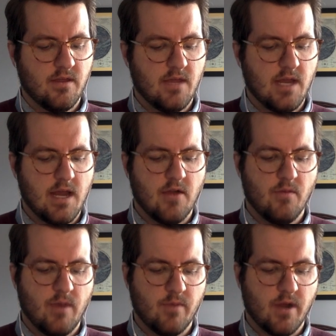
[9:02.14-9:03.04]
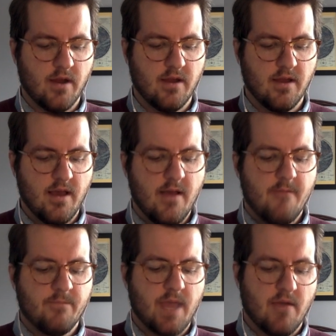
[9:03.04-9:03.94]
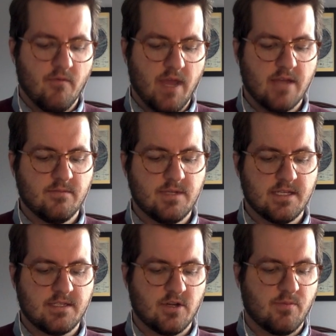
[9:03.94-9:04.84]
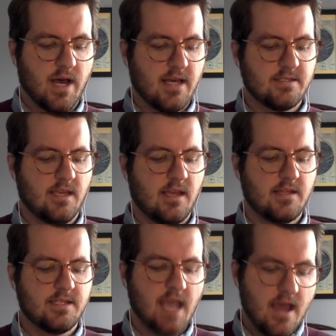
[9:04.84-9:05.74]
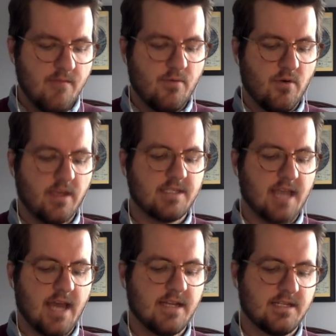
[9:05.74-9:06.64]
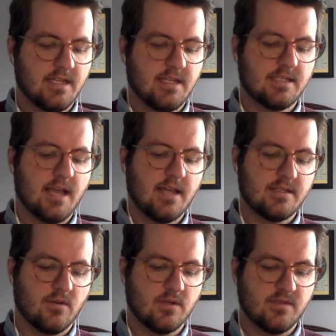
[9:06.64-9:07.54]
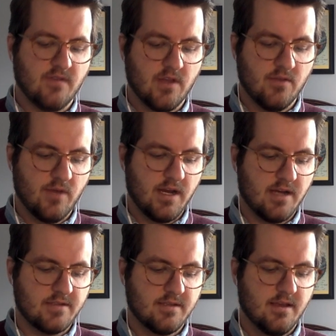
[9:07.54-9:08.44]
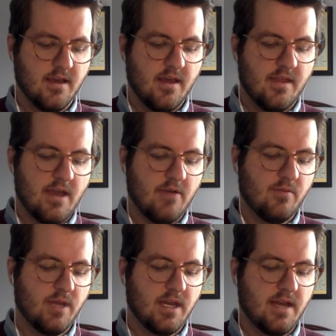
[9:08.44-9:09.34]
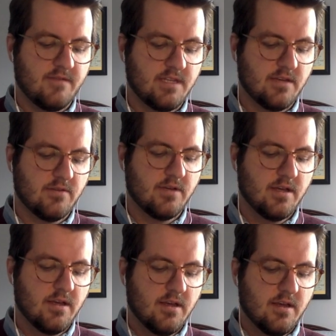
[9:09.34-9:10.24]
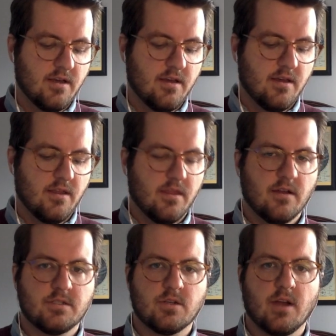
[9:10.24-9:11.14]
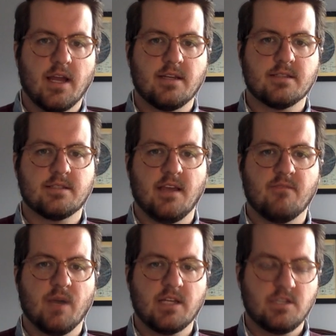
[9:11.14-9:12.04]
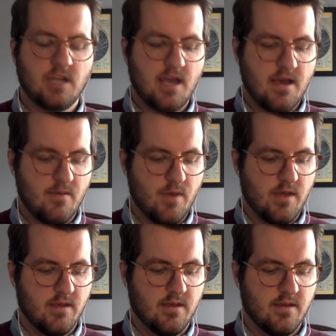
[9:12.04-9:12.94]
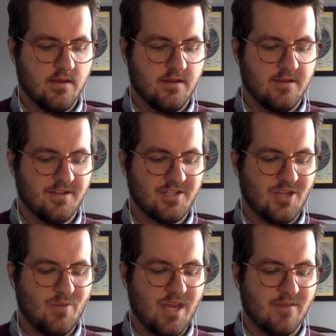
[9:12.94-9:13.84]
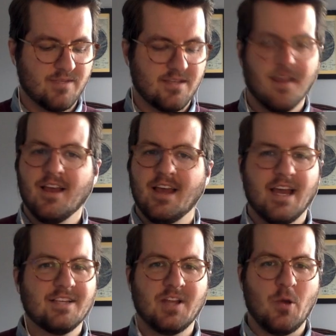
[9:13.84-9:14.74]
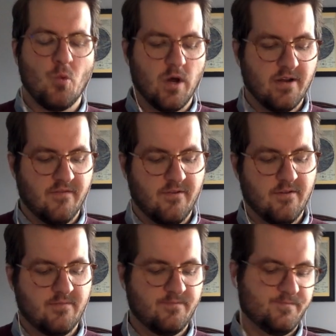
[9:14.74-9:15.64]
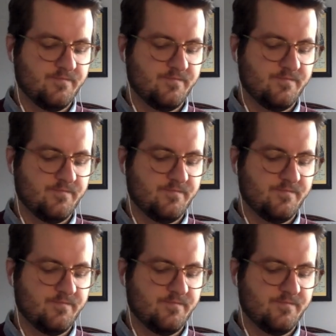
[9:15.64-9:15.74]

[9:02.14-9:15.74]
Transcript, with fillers: Then I remember. That random district policy, 10 points added to the science scores of all the winners. That would be enough to. They're trying to save my job. She beams. Isn't it wonderful?